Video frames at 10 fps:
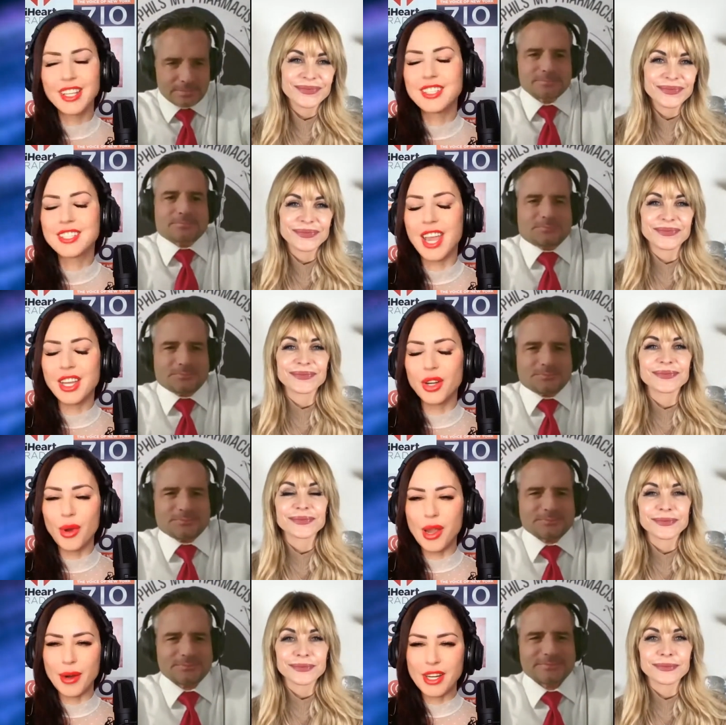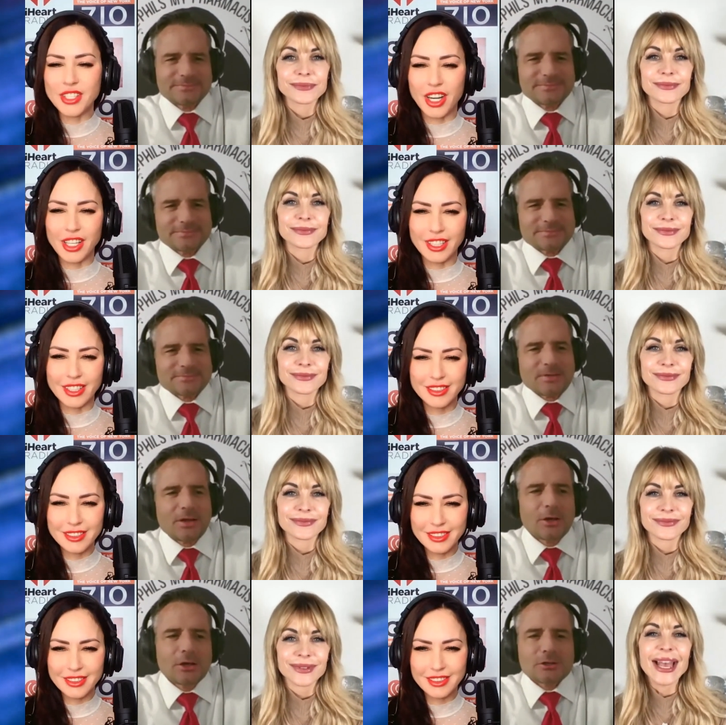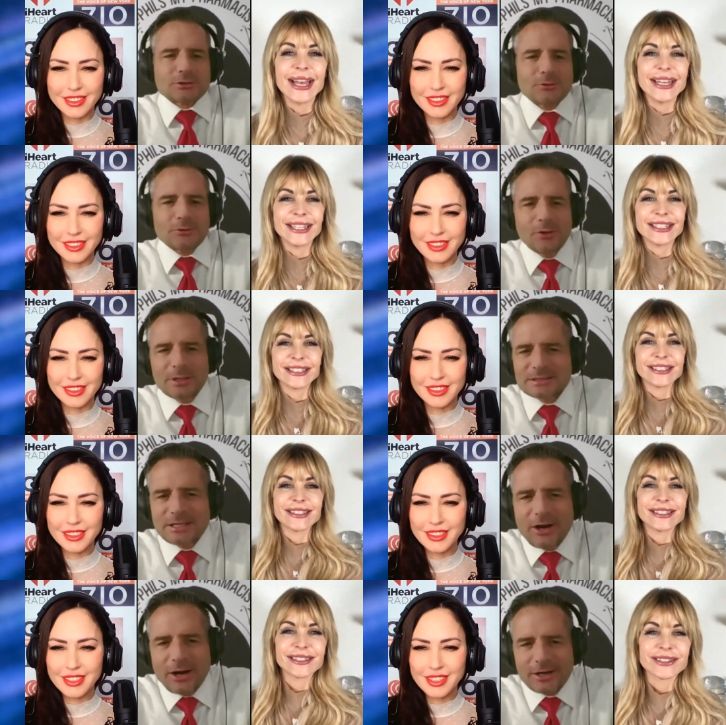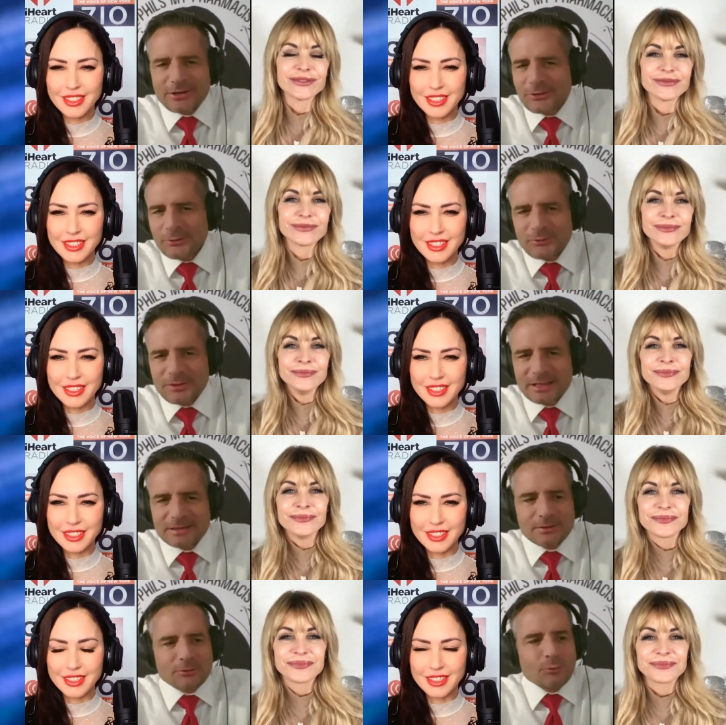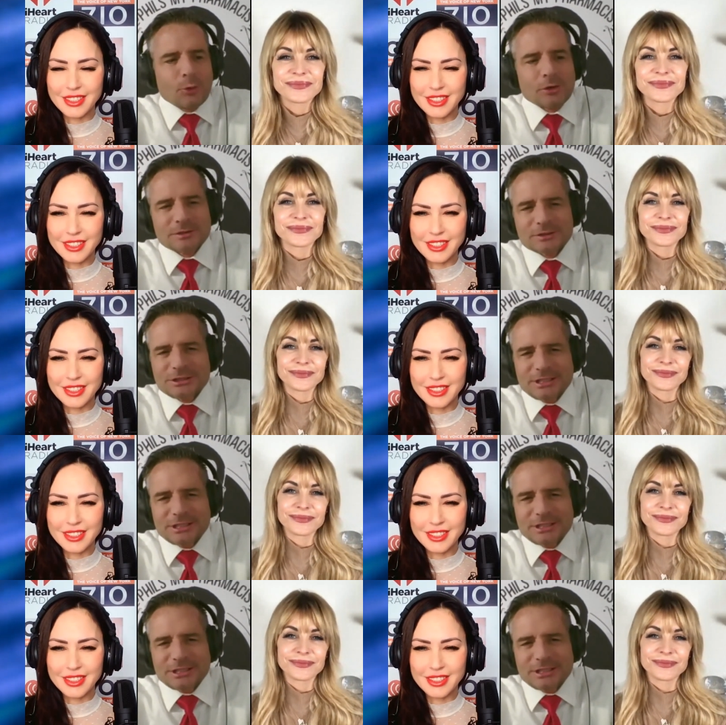Speaker 1: take it away, my darling.
Speaker 2: So nobody's going to argue that the world has